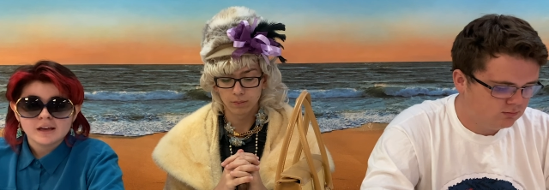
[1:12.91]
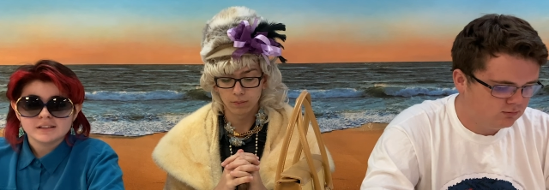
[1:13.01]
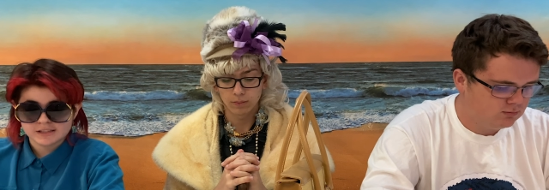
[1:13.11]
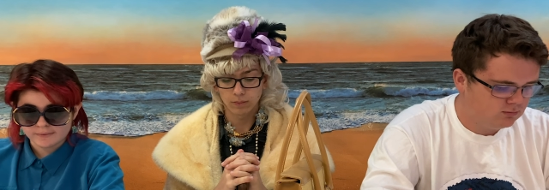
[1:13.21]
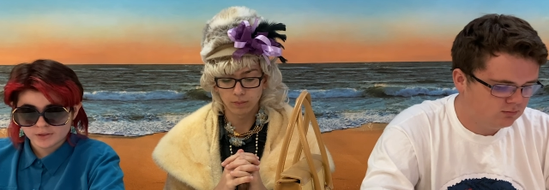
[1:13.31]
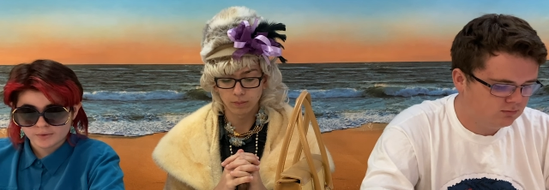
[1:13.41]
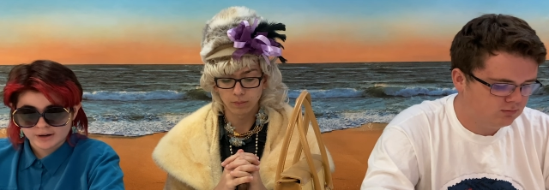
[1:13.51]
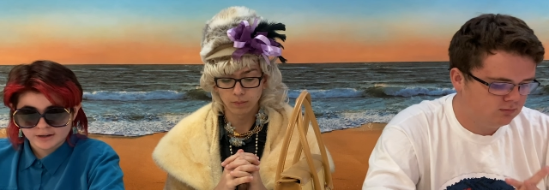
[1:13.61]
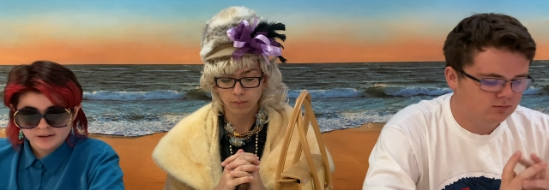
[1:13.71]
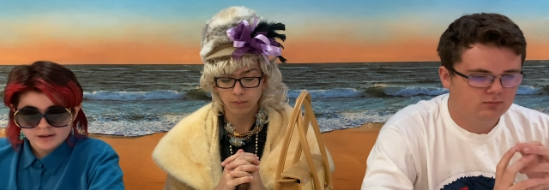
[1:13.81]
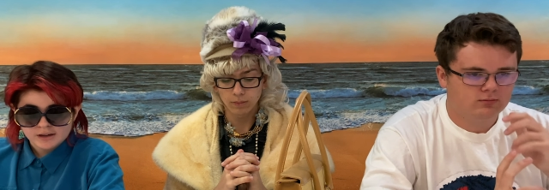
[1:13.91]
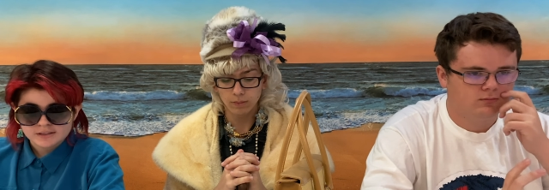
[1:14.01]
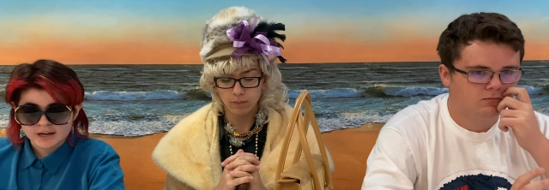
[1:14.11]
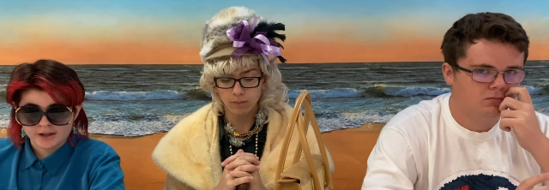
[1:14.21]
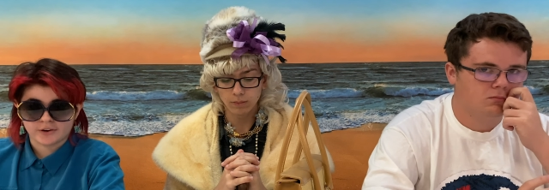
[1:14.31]
Speaker 1: Seventh grade,
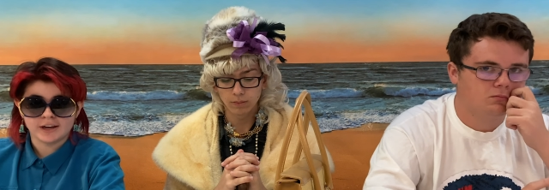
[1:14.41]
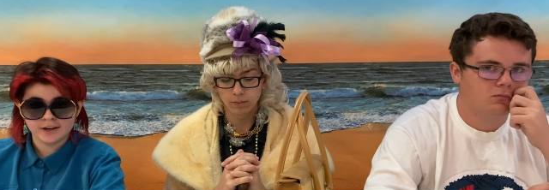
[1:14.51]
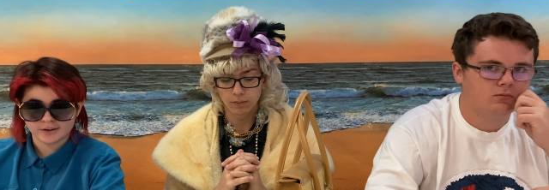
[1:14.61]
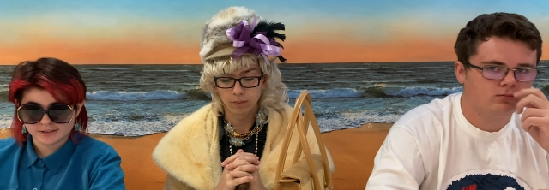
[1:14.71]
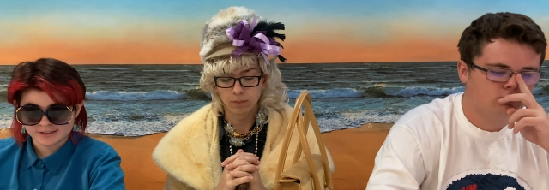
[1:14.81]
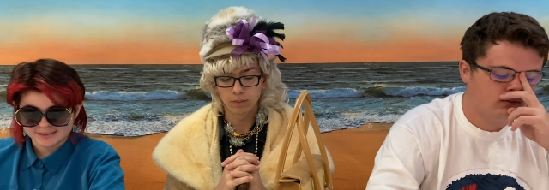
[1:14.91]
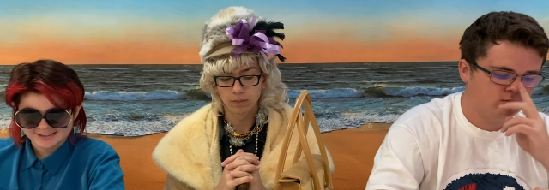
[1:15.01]
Tyler Higgert.